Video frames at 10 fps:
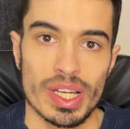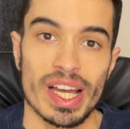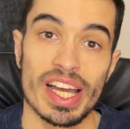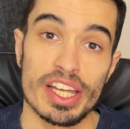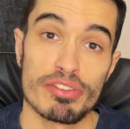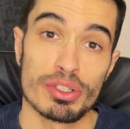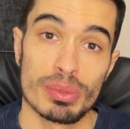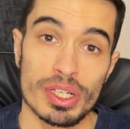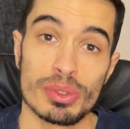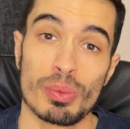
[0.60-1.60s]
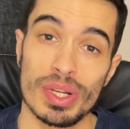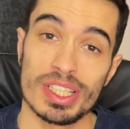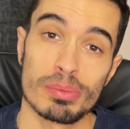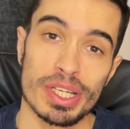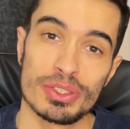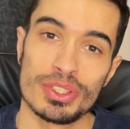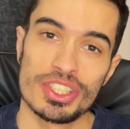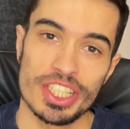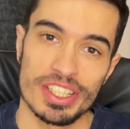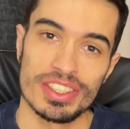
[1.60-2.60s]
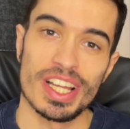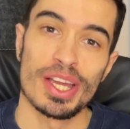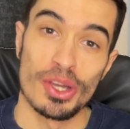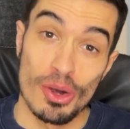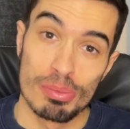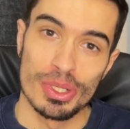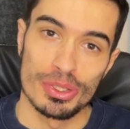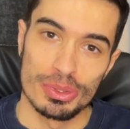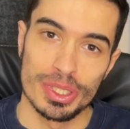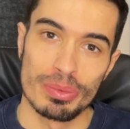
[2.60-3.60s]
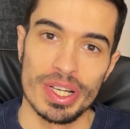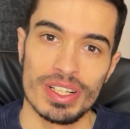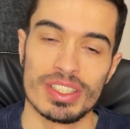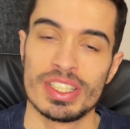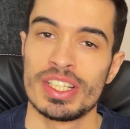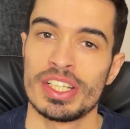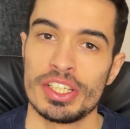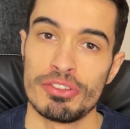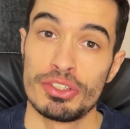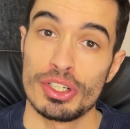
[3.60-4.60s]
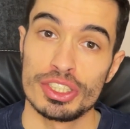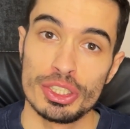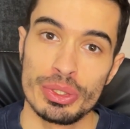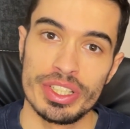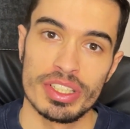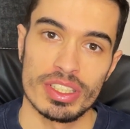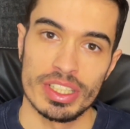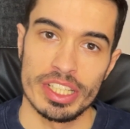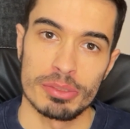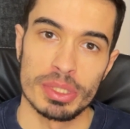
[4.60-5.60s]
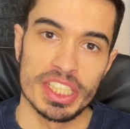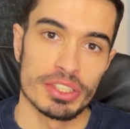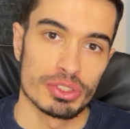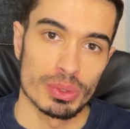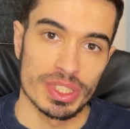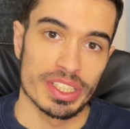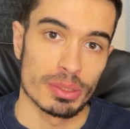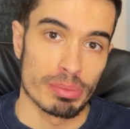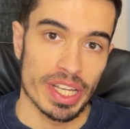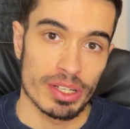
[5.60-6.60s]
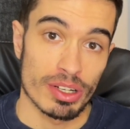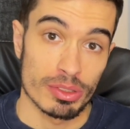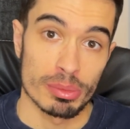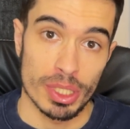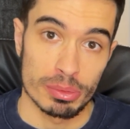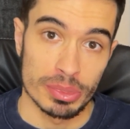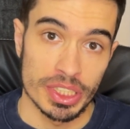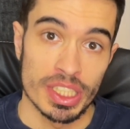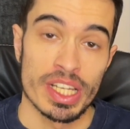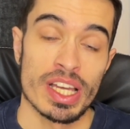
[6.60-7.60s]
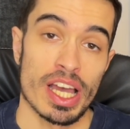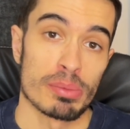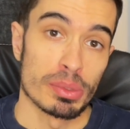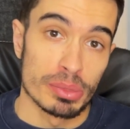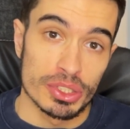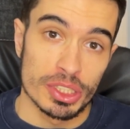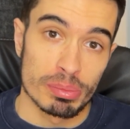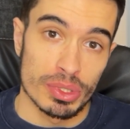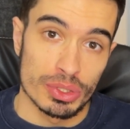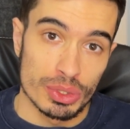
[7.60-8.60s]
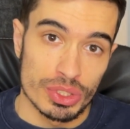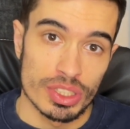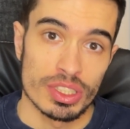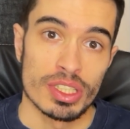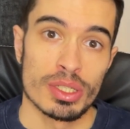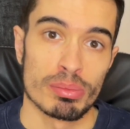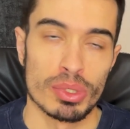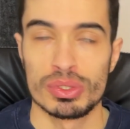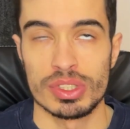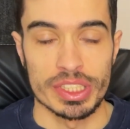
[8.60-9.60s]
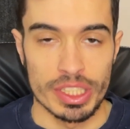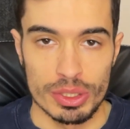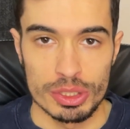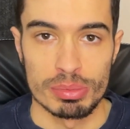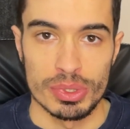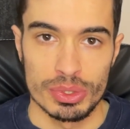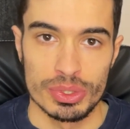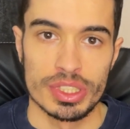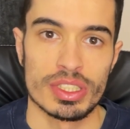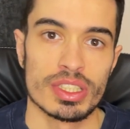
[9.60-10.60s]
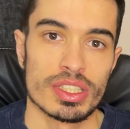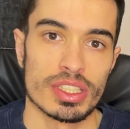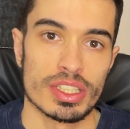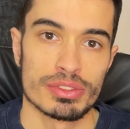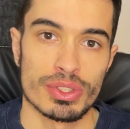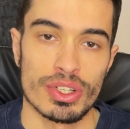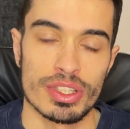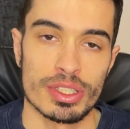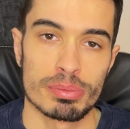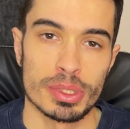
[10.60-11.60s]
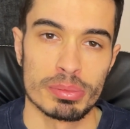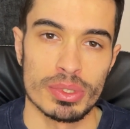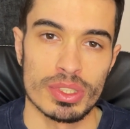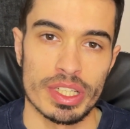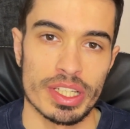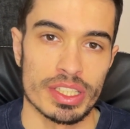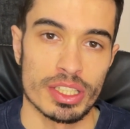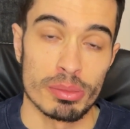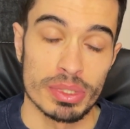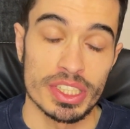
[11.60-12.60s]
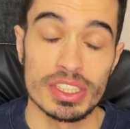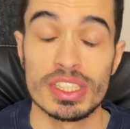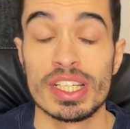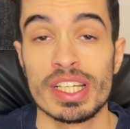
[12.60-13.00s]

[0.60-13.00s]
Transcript: Hi everyone, welcome back to the channel. I hope you're doing well. If you're new here, let me give you a little background about me. I'm a music producer, mostly a ghost producer for other people and companies.